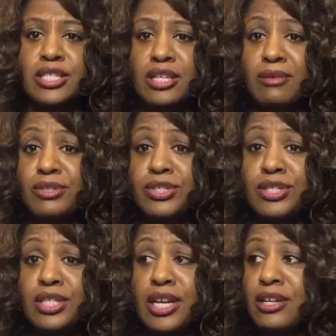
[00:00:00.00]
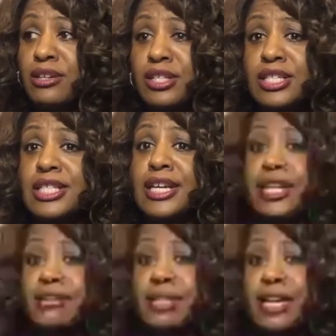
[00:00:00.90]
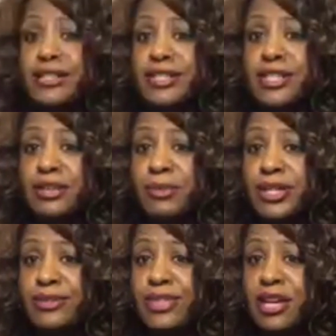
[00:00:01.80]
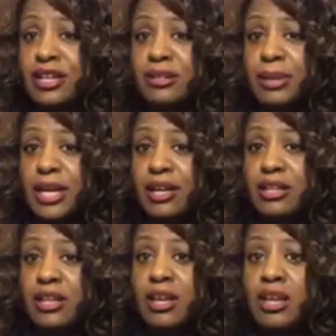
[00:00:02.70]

and I was just like, girl, this thing come down to me. What are you talking about?